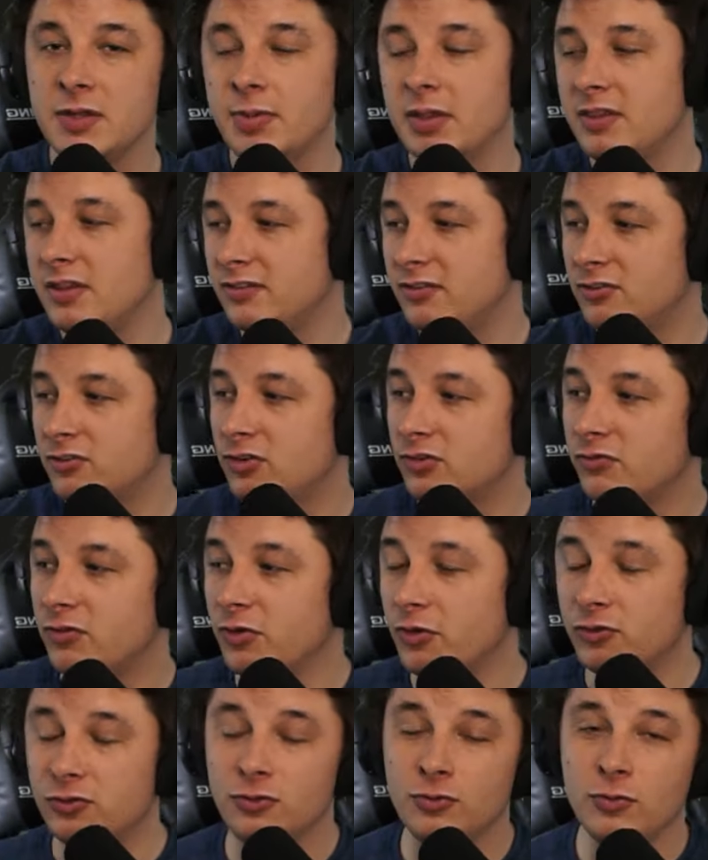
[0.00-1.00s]
but this is just for
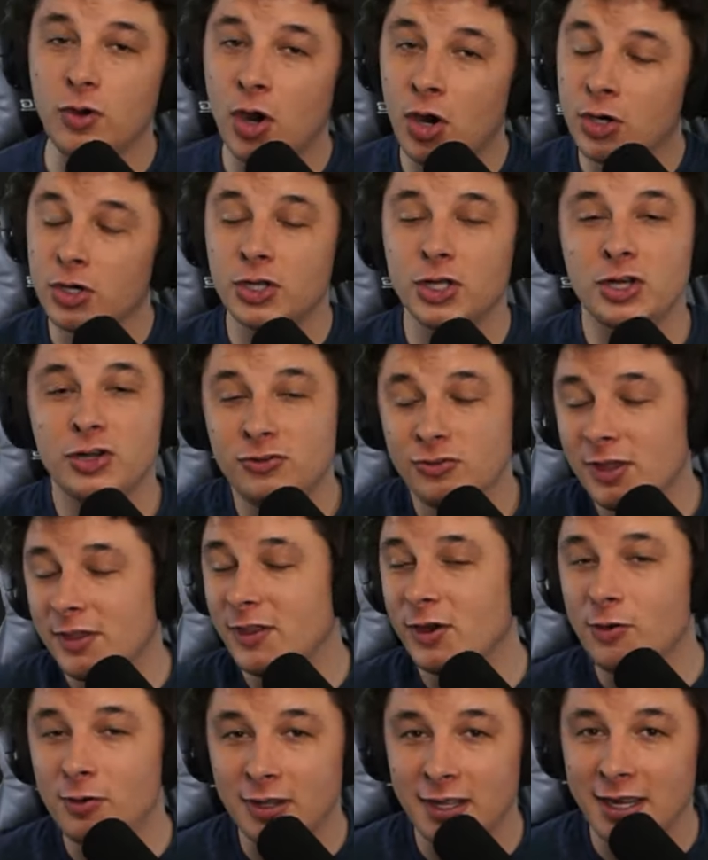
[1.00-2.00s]
those who aren't going to do that. They
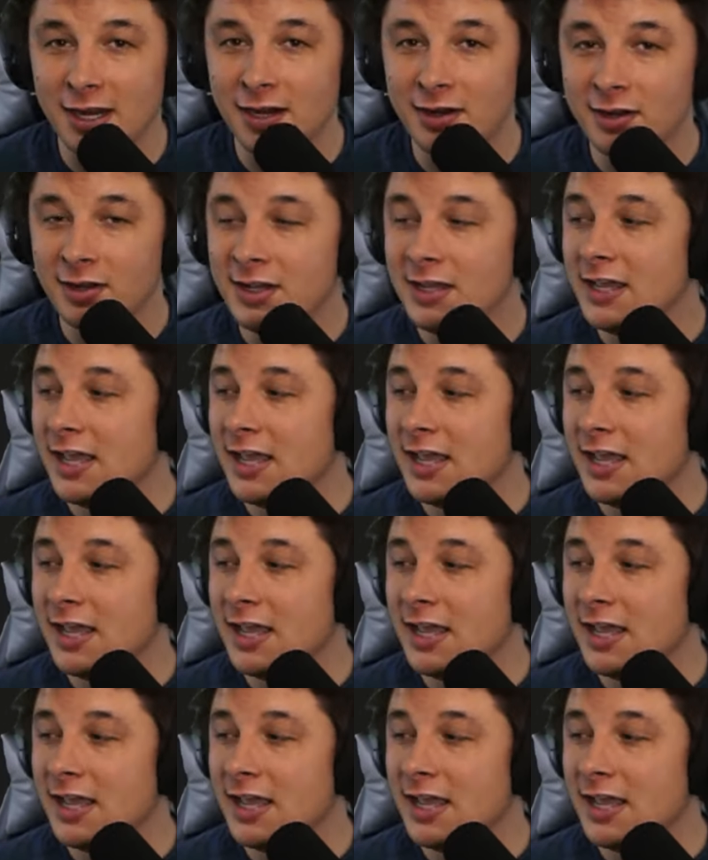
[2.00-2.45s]
don't care.